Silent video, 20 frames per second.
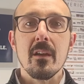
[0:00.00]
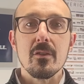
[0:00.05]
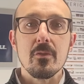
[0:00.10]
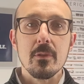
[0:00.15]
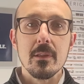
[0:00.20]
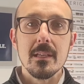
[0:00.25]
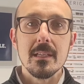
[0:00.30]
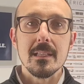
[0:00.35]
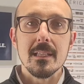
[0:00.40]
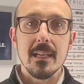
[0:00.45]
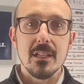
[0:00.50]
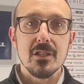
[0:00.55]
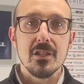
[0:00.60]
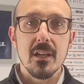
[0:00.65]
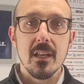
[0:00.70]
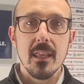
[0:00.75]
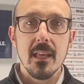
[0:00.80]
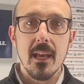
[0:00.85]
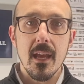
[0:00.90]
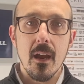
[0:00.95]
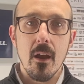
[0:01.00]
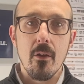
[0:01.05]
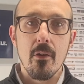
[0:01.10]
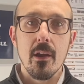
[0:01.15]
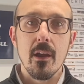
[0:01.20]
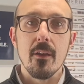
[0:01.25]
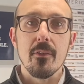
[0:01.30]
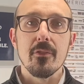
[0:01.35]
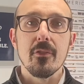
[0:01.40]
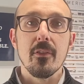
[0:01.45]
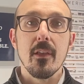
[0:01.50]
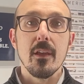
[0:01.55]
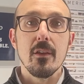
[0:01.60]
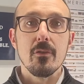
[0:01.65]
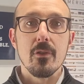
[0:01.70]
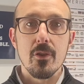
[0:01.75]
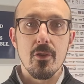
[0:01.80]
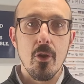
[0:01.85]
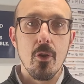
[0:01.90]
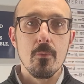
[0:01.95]
to at least get you to the area so that
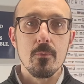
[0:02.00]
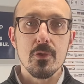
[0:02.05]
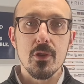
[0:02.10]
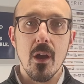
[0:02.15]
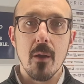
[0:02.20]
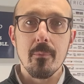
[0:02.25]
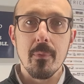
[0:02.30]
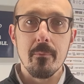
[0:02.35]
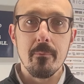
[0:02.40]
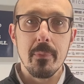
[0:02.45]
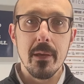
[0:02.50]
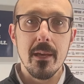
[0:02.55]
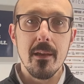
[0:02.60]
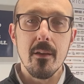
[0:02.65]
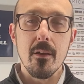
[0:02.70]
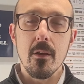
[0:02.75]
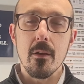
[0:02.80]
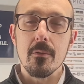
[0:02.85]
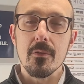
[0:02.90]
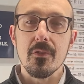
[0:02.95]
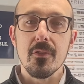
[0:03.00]
you can home shop and be here.